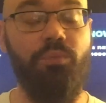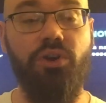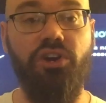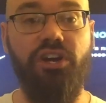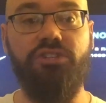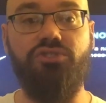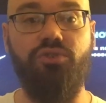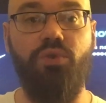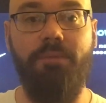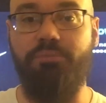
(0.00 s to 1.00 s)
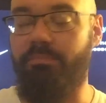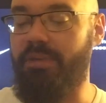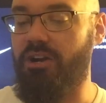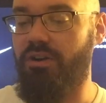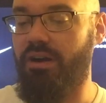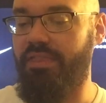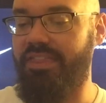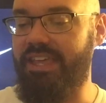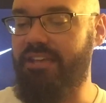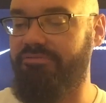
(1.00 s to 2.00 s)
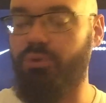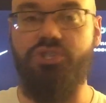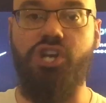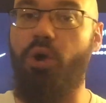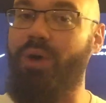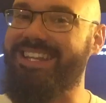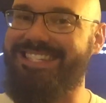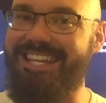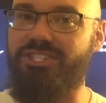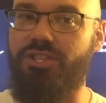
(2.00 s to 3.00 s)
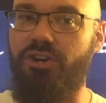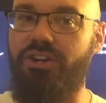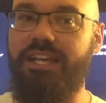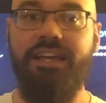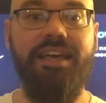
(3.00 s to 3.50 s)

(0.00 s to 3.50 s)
We're going to premiere the full show at 6:30.